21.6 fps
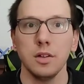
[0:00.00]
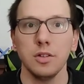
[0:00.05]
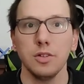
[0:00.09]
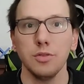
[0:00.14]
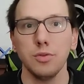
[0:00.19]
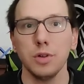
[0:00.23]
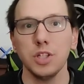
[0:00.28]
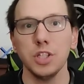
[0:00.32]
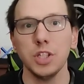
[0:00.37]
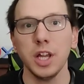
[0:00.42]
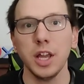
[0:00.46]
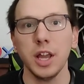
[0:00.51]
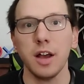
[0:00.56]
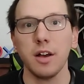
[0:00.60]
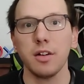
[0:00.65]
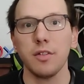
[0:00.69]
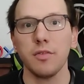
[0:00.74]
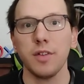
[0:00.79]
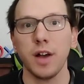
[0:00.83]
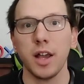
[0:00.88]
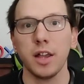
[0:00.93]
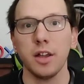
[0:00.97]
Switching out
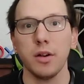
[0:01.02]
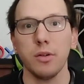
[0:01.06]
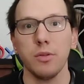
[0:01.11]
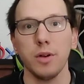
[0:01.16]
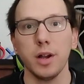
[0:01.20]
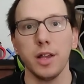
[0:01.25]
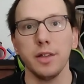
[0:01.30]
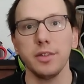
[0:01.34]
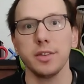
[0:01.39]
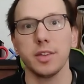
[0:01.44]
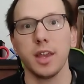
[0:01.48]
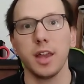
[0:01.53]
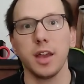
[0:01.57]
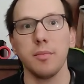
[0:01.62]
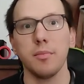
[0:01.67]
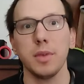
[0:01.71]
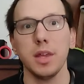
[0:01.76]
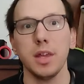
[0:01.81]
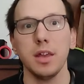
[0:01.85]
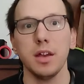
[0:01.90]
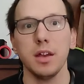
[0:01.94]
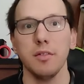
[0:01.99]
of iOS can
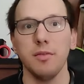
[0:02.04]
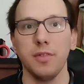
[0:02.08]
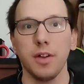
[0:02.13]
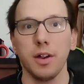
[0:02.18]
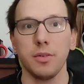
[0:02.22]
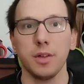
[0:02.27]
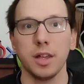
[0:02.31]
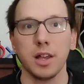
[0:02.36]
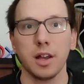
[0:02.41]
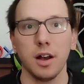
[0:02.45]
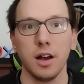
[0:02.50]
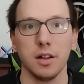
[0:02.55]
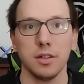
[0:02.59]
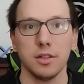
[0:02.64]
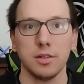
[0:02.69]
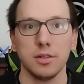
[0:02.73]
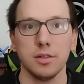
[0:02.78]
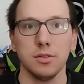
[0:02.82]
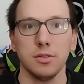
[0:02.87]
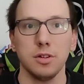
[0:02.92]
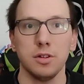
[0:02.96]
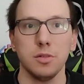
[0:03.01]
be a very
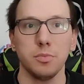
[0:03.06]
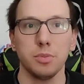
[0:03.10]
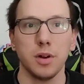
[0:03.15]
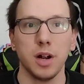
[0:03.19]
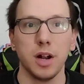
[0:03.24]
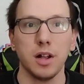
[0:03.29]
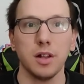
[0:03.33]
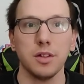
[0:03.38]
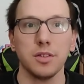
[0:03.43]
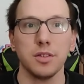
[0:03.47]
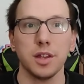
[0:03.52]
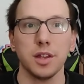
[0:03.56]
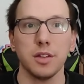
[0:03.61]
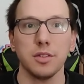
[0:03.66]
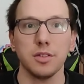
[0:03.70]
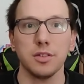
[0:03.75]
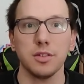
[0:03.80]
convoluted process.